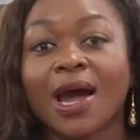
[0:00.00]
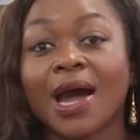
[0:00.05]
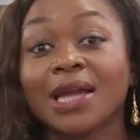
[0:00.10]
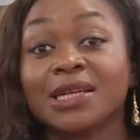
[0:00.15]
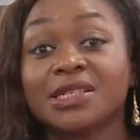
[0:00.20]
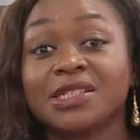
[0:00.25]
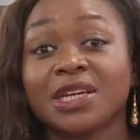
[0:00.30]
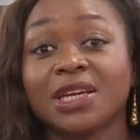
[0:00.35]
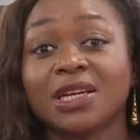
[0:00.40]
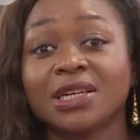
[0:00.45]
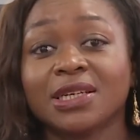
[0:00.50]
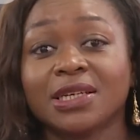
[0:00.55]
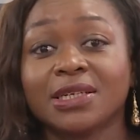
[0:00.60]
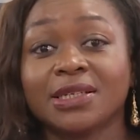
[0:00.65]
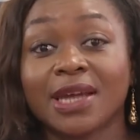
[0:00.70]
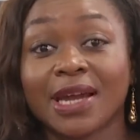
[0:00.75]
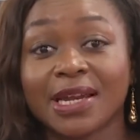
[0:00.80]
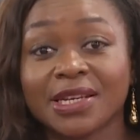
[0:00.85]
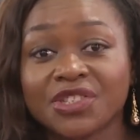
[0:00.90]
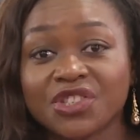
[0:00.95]
Ideally,
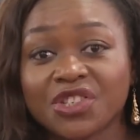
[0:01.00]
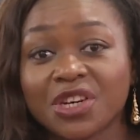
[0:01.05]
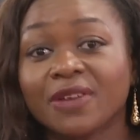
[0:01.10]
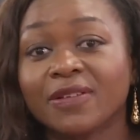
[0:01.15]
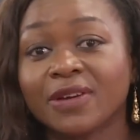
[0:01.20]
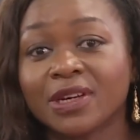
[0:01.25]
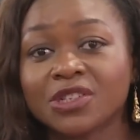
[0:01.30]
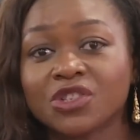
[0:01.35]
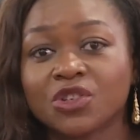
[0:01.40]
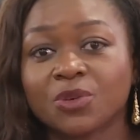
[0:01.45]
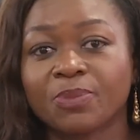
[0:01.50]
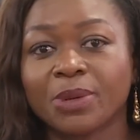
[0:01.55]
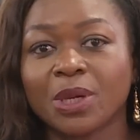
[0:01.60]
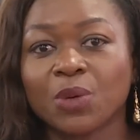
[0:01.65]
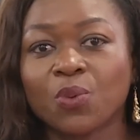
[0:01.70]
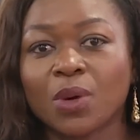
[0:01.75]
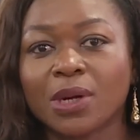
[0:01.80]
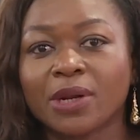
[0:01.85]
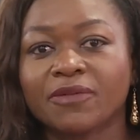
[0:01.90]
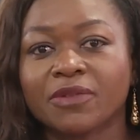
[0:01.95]
Nigeria should
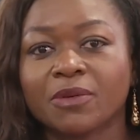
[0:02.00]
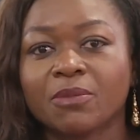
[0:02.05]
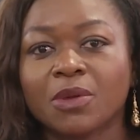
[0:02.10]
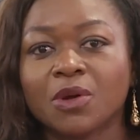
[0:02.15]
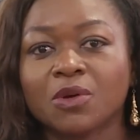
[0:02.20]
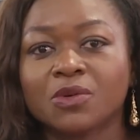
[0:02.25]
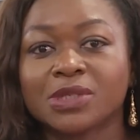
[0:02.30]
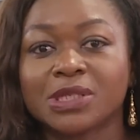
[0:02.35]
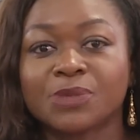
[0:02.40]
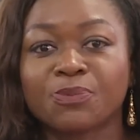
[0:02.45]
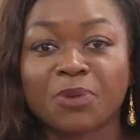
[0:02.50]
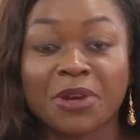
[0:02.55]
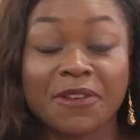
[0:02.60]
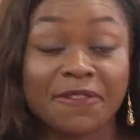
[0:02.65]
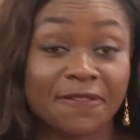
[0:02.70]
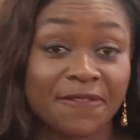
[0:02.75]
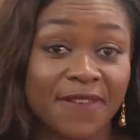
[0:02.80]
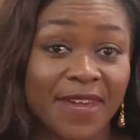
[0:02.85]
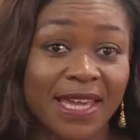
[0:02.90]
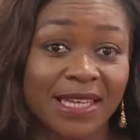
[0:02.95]
be one of the most
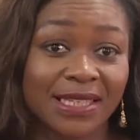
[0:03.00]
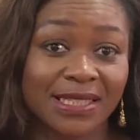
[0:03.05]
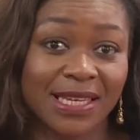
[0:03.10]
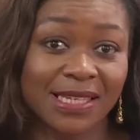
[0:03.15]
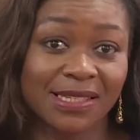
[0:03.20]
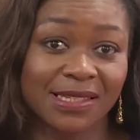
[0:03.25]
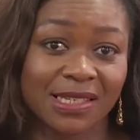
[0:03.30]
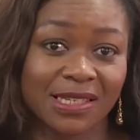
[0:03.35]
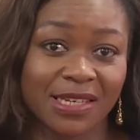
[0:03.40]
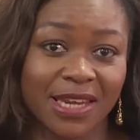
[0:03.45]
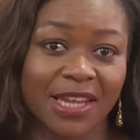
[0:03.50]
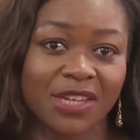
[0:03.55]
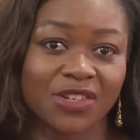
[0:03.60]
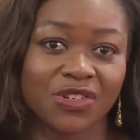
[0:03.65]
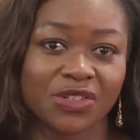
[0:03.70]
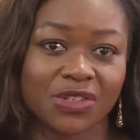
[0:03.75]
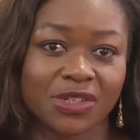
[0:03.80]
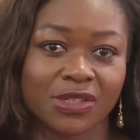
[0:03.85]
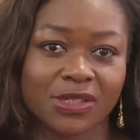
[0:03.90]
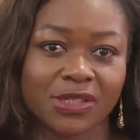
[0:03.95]
preferred
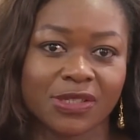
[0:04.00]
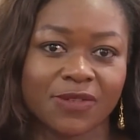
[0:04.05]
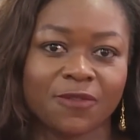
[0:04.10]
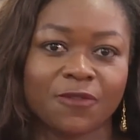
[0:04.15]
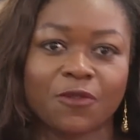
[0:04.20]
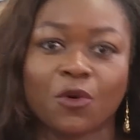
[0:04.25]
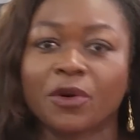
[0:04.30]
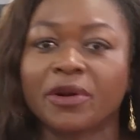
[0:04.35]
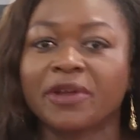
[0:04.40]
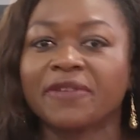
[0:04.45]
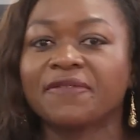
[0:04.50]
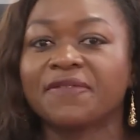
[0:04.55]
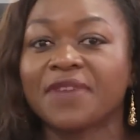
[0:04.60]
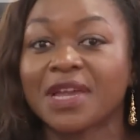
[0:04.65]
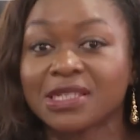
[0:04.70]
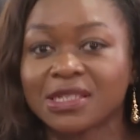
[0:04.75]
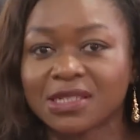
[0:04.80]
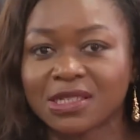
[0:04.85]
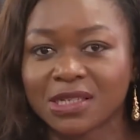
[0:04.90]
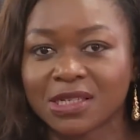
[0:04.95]
destinations for
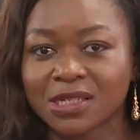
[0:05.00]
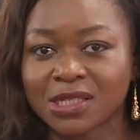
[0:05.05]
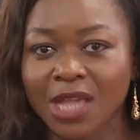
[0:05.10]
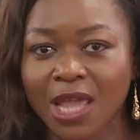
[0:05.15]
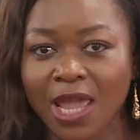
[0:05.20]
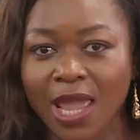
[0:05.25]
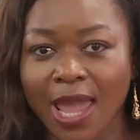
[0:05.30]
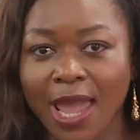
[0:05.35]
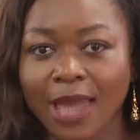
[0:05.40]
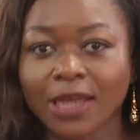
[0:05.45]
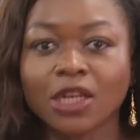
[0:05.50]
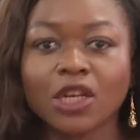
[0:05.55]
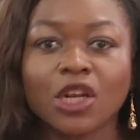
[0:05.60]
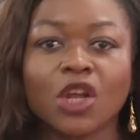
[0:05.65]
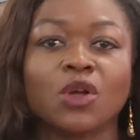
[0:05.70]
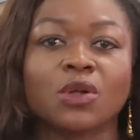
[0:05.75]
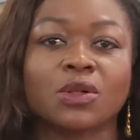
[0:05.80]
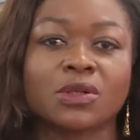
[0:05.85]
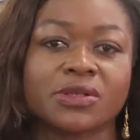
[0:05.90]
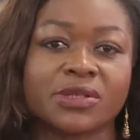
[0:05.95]
investors and
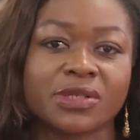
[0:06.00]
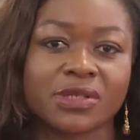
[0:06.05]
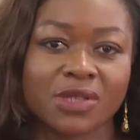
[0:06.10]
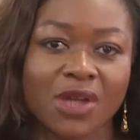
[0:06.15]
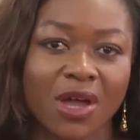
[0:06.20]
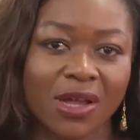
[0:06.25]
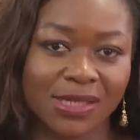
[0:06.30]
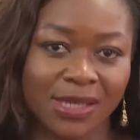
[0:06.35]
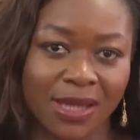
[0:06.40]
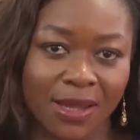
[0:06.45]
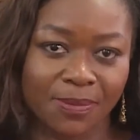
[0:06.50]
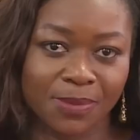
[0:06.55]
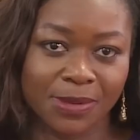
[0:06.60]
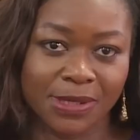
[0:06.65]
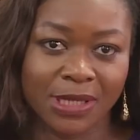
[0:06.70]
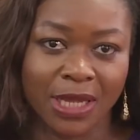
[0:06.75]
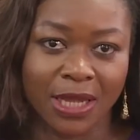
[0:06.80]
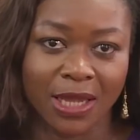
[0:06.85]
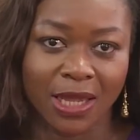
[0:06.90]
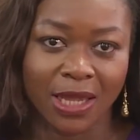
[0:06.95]
local
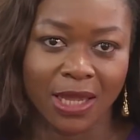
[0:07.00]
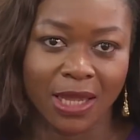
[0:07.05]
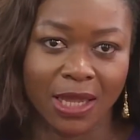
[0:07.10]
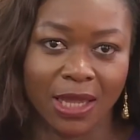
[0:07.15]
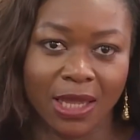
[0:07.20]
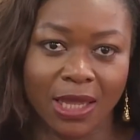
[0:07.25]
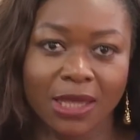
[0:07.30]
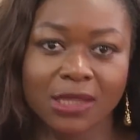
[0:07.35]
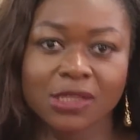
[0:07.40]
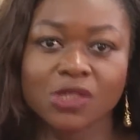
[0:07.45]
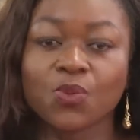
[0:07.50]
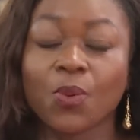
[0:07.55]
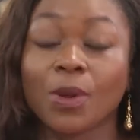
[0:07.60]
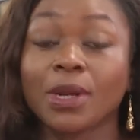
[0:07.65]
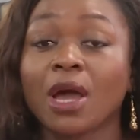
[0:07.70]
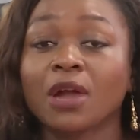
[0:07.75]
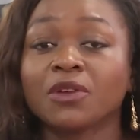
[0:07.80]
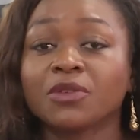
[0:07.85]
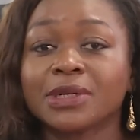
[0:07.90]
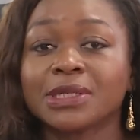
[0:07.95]
startups. Its
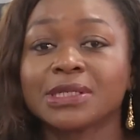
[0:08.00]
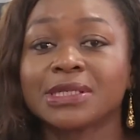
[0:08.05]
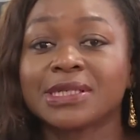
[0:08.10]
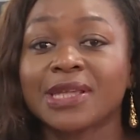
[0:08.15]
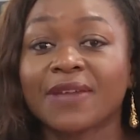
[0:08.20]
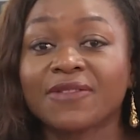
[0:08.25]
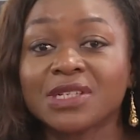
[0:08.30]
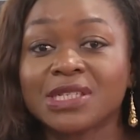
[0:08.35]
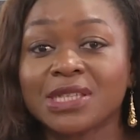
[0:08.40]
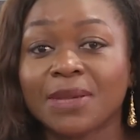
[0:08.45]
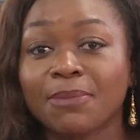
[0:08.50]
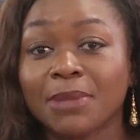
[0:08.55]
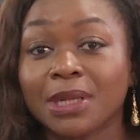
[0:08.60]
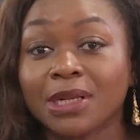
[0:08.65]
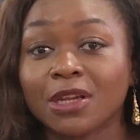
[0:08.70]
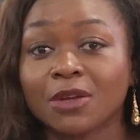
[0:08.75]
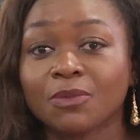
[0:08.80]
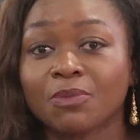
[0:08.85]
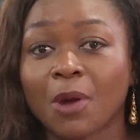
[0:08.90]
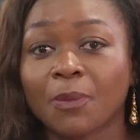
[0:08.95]
170
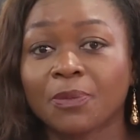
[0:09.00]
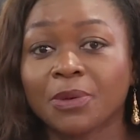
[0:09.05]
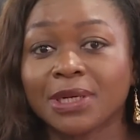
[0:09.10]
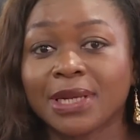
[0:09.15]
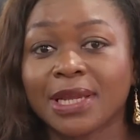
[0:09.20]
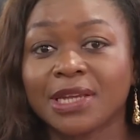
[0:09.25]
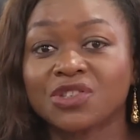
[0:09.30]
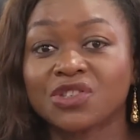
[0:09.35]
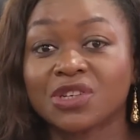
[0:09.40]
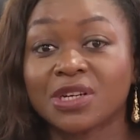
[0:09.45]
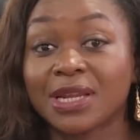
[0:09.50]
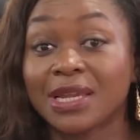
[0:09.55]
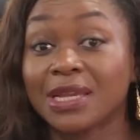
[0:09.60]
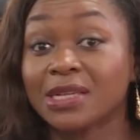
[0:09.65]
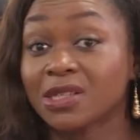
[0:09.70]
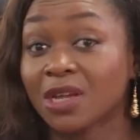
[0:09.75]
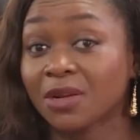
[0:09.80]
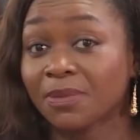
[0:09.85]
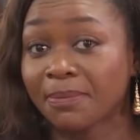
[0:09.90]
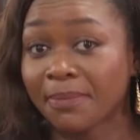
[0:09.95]
million population
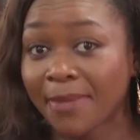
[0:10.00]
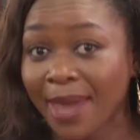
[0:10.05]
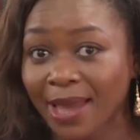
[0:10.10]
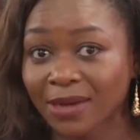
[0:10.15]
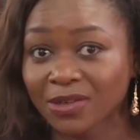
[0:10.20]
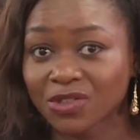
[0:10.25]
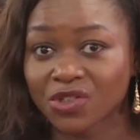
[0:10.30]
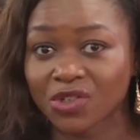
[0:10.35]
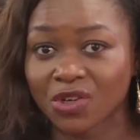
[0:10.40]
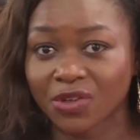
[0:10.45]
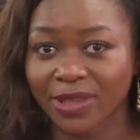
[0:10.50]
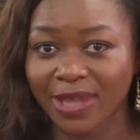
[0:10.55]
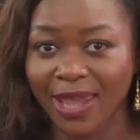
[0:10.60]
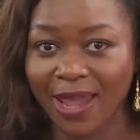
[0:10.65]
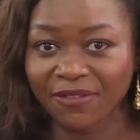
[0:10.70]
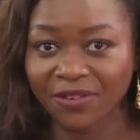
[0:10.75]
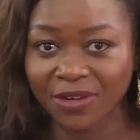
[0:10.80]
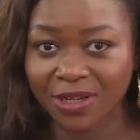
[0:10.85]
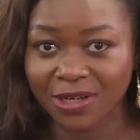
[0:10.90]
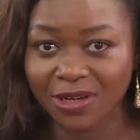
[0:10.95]
is unmatched on the
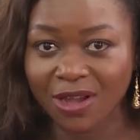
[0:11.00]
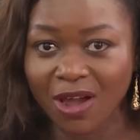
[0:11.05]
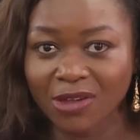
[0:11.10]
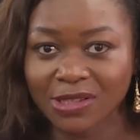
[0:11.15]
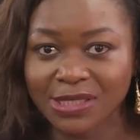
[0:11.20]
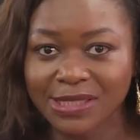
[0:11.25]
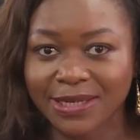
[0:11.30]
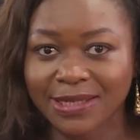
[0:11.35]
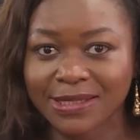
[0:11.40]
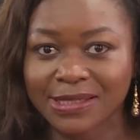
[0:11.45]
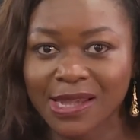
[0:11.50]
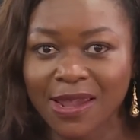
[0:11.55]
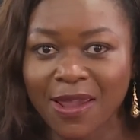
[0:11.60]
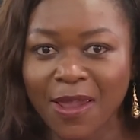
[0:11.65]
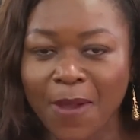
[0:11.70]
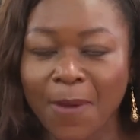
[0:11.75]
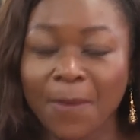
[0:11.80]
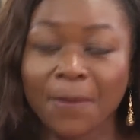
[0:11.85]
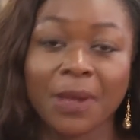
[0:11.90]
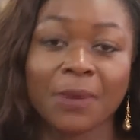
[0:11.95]
African continent,
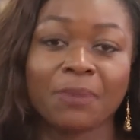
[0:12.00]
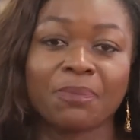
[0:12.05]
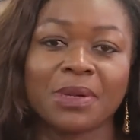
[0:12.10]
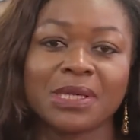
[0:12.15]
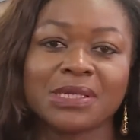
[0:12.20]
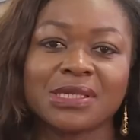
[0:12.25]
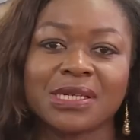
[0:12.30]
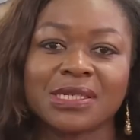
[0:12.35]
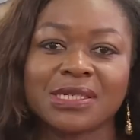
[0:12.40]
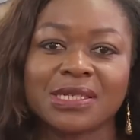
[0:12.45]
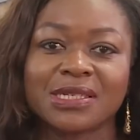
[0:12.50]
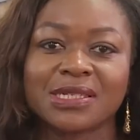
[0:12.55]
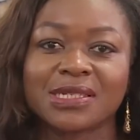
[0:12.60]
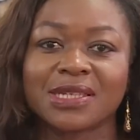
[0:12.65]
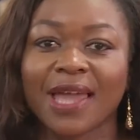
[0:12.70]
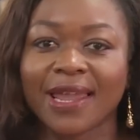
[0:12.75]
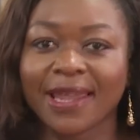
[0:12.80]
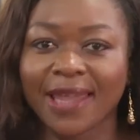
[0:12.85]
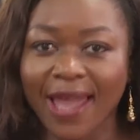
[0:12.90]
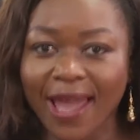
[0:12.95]
but
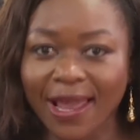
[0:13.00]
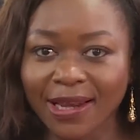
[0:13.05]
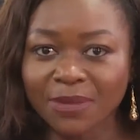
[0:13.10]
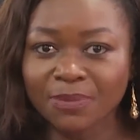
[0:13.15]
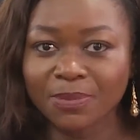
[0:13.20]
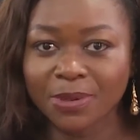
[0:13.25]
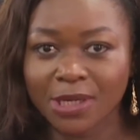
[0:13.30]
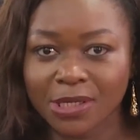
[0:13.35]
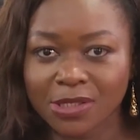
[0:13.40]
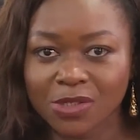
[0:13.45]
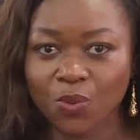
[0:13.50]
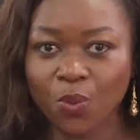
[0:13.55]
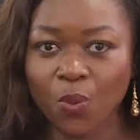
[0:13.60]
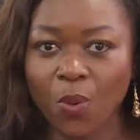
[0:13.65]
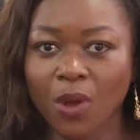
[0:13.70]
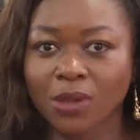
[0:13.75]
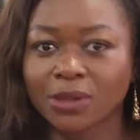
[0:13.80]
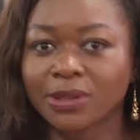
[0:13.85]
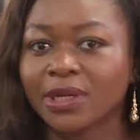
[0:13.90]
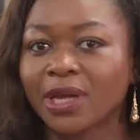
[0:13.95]
businesses like Alibert
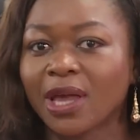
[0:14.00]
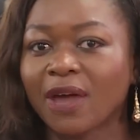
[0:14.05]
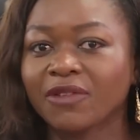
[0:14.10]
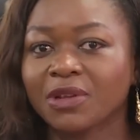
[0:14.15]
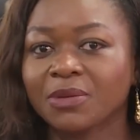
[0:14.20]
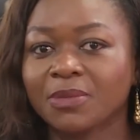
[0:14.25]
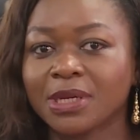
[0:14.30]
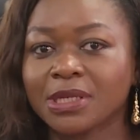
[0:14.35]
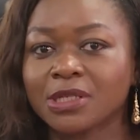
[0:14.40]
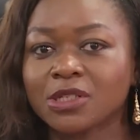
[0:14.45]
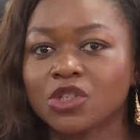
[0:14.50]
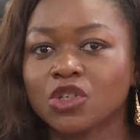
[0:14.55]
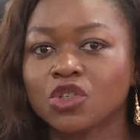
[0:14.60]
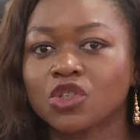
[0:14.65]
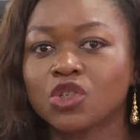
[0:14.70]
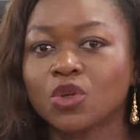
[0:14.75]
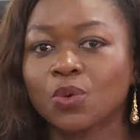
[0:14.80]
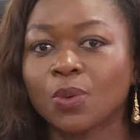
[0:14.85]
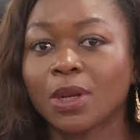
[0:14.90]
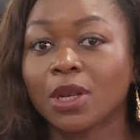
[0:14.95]
want the government to
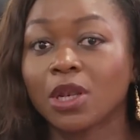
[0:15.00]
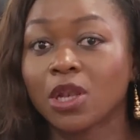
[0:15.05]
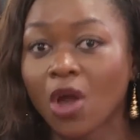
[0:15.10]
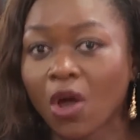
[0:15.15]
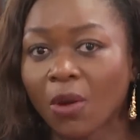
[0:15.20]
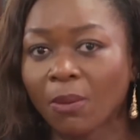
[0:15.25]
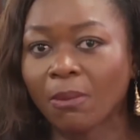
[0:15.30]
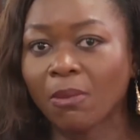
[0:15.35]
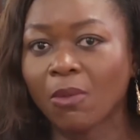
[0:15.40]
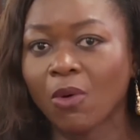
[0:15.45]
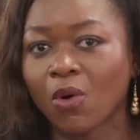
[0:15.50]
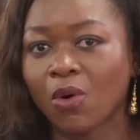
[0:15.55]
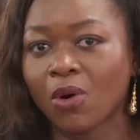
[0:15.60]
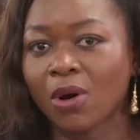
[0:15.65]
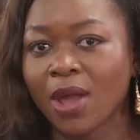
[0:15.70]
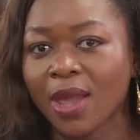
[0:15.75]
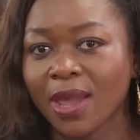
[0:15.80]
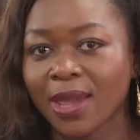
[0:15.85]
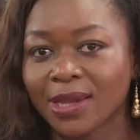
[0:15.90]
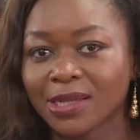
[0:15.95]
do a lot
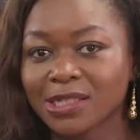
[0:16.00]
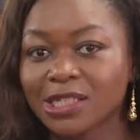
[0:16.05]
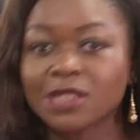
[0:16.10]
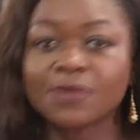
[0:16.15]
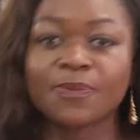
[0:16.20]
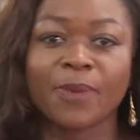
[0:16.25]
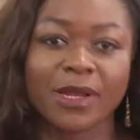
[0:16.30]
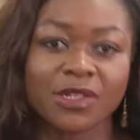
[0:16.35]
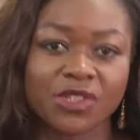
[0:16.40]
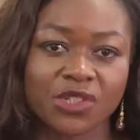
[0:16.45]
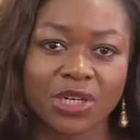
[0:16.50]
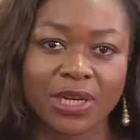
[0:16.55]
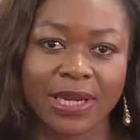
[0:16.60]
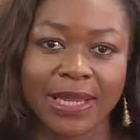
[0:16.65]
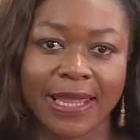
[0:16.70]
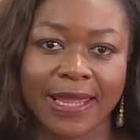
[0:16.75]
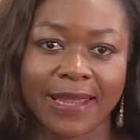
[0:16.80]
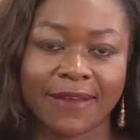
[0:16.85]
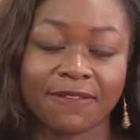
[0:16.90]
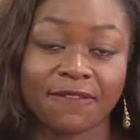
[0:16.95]
more,
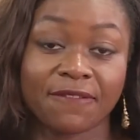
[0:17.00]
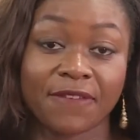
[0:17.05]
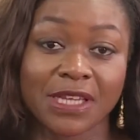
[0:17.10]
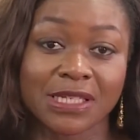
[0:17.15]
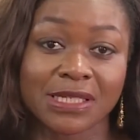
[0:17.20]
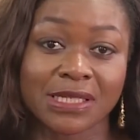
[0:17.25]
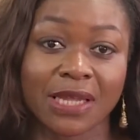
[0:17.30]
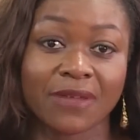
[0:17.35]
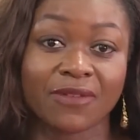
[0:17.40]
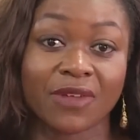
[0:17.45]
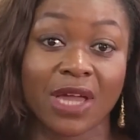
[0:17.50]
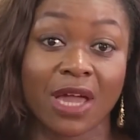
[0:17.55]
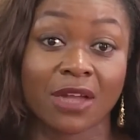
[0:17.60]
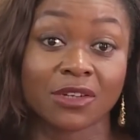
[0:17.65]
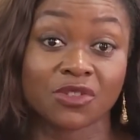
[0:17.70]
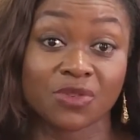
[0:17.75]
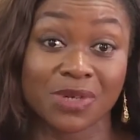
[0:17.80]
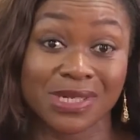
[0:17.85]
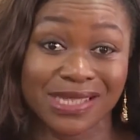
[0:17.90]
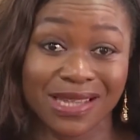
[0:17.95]
especially in fixing the
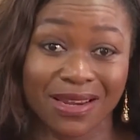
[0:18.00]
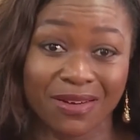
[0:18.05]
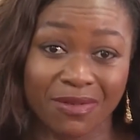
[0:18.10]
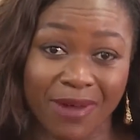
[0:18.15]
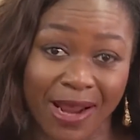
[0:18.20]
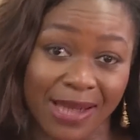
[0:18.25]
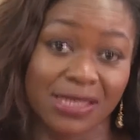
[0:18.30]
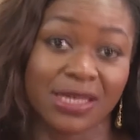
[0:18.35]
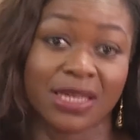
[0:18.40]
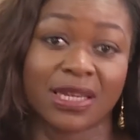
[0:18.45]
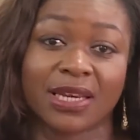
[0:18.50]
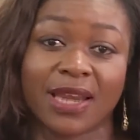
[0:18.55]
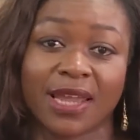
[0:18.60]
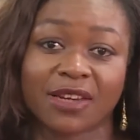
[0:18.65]
country's erratic